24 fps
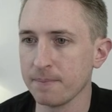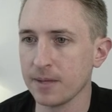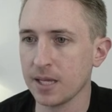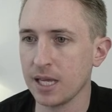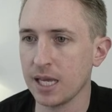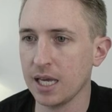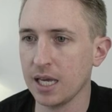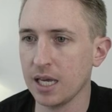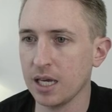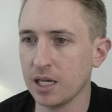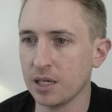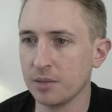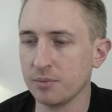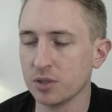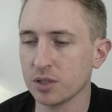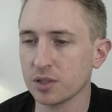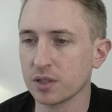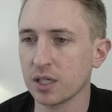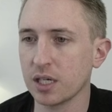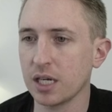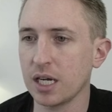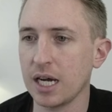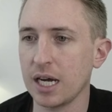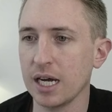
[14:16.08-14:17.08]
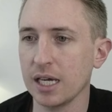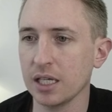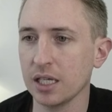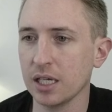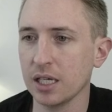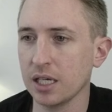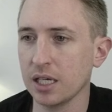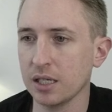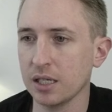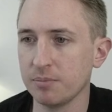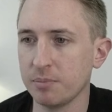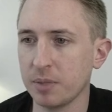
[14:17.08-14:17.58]
And I'm just going to
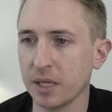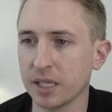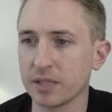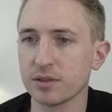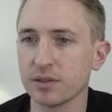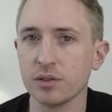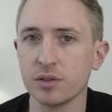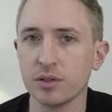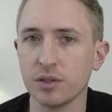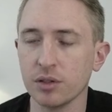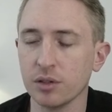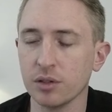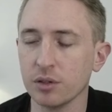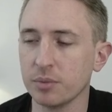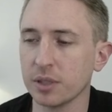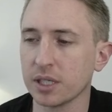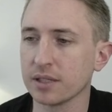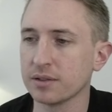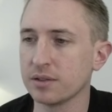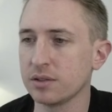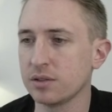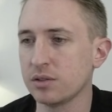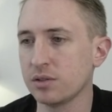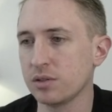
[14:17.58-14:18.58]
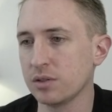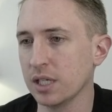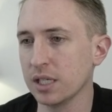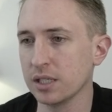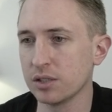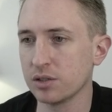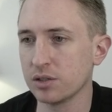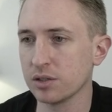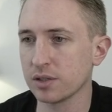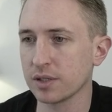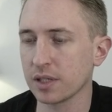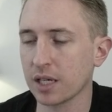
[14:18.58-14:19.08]
highlight Pixel 2 because
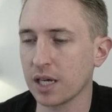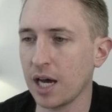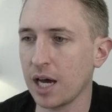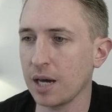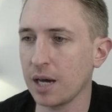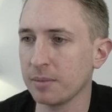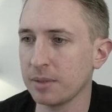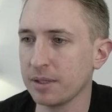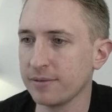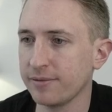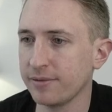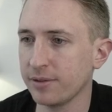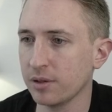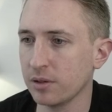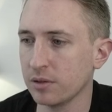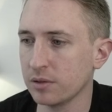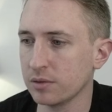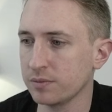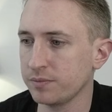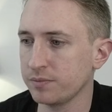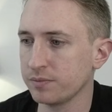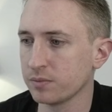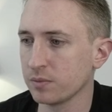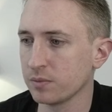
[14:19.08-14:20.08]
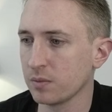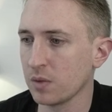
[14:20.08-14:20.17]
it's just a common phone.